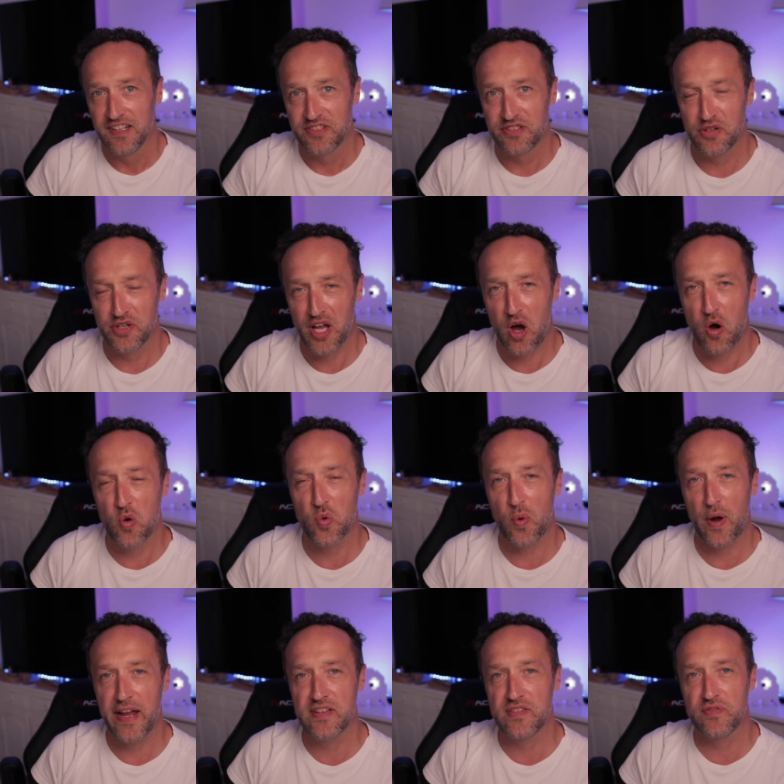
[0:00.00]
to the old
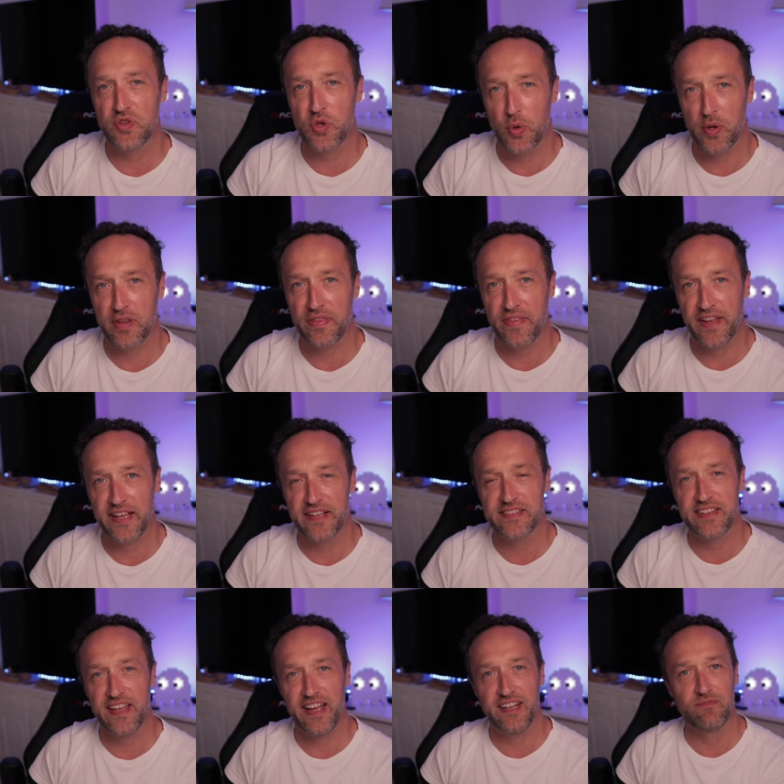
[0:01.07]
ways of doing things,
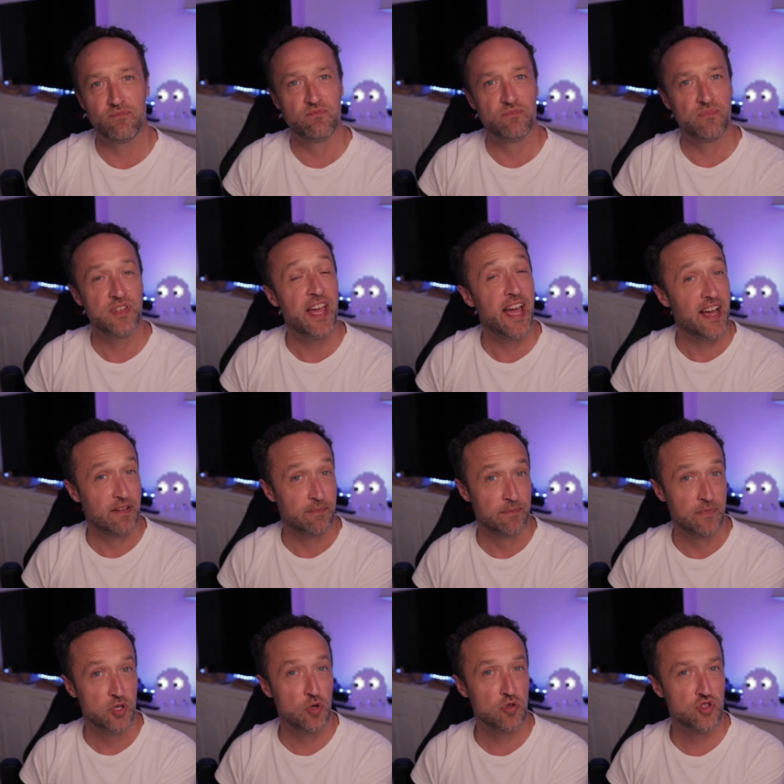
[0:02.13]
then yeah,
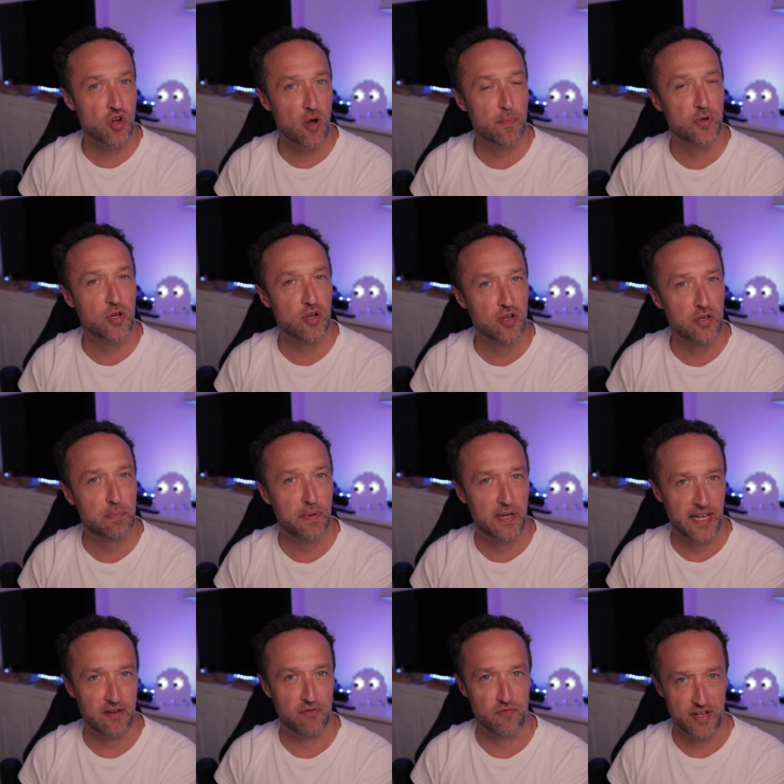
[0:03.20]
your job could
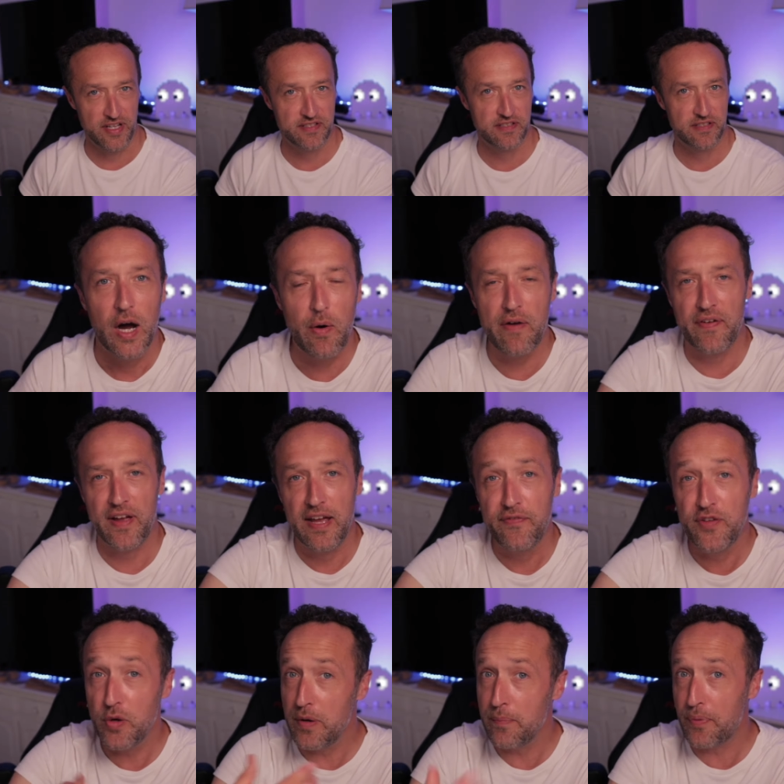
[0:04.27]
be at risk. However,
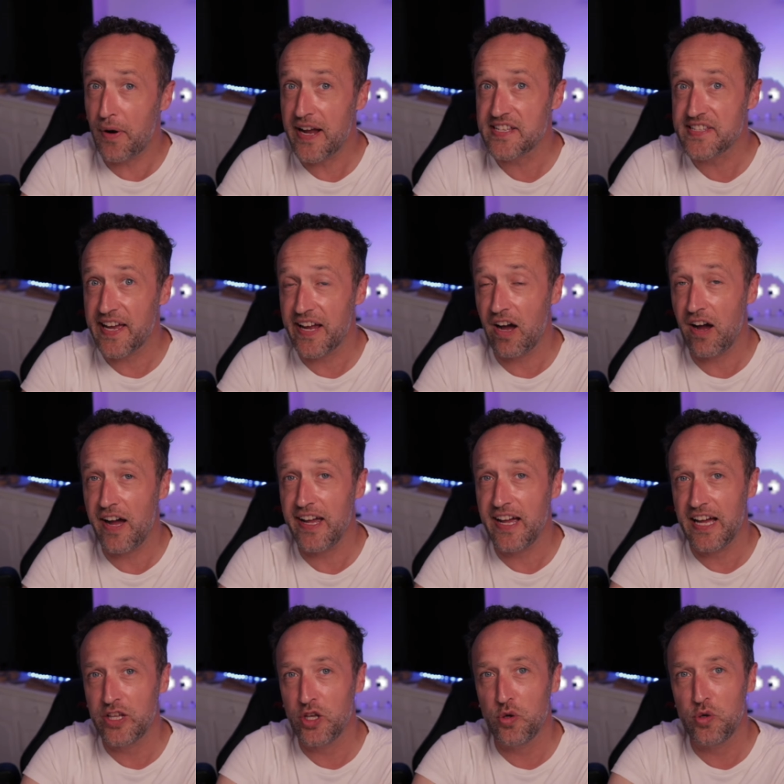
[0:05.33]
if you embrace AI
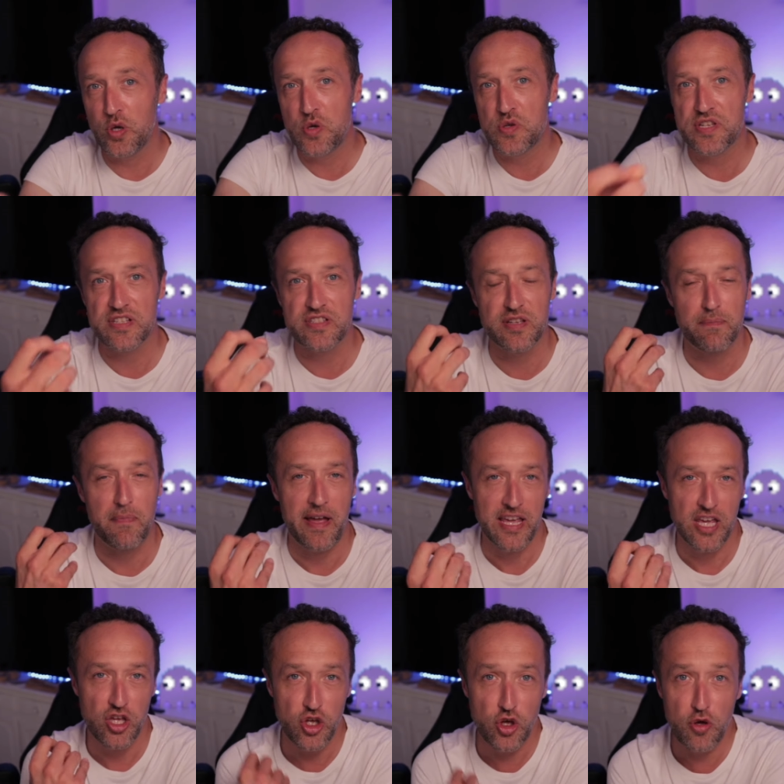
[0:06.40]
and you use it to
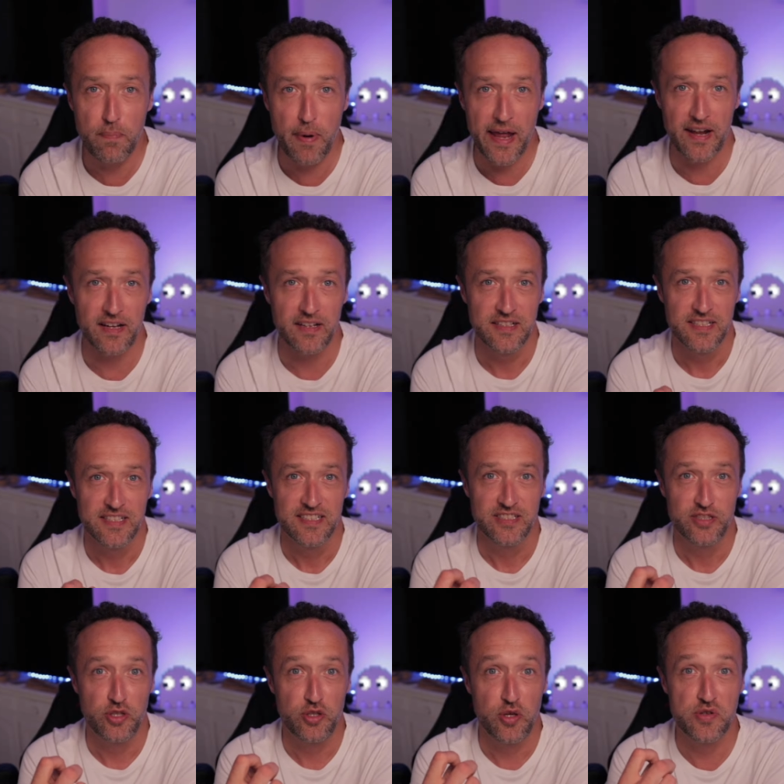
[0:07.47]
make you better,
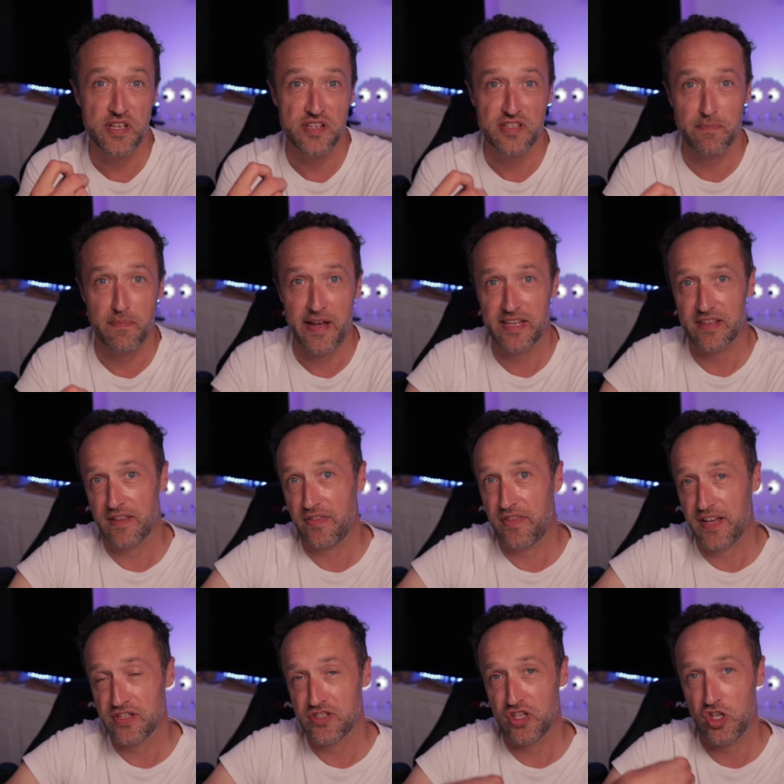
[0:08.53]
you use it to make the
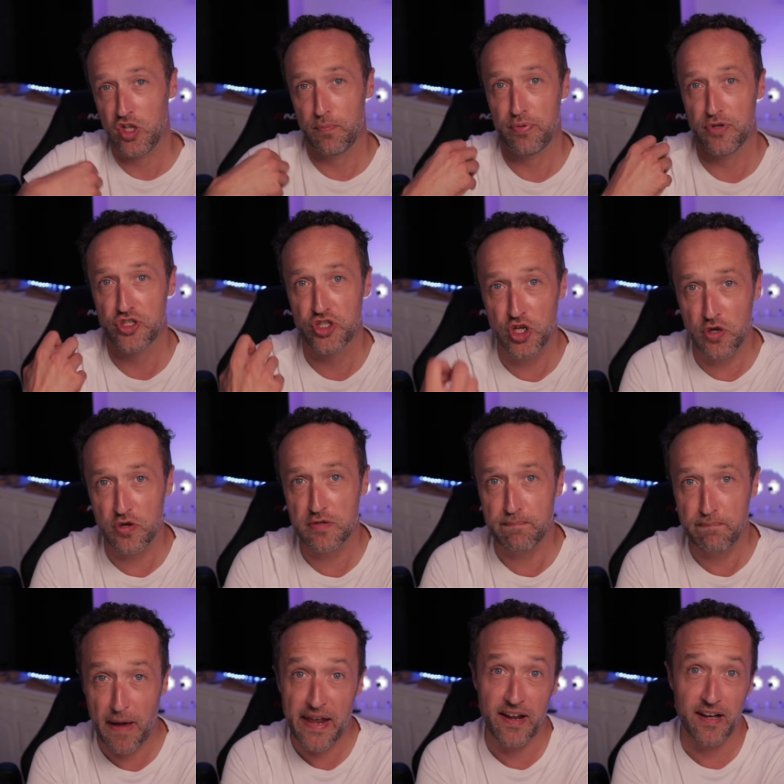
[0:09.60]
things that you produce
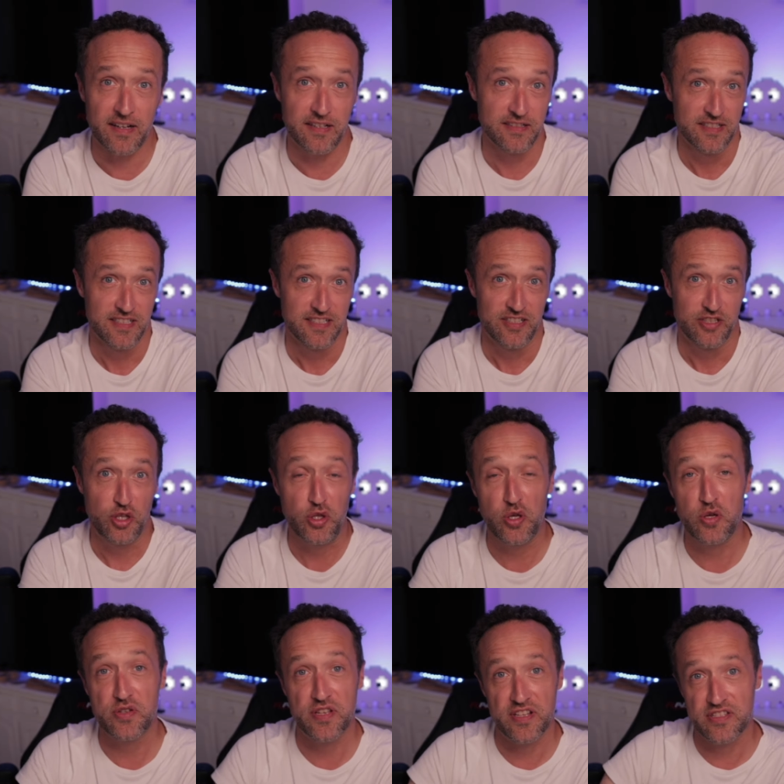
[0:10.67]
better, you
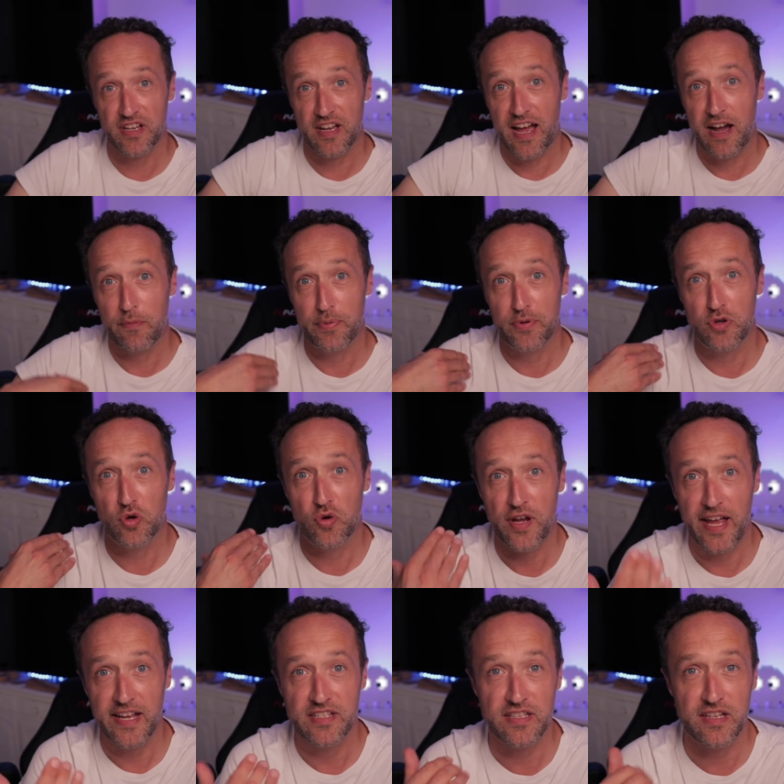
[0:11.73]
use it to help you
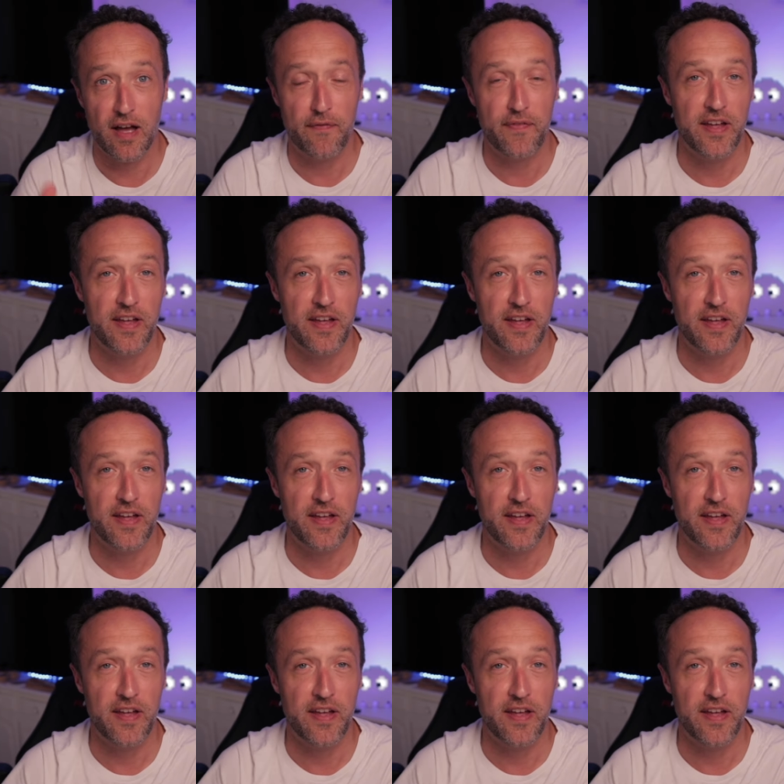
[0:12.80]
create stuff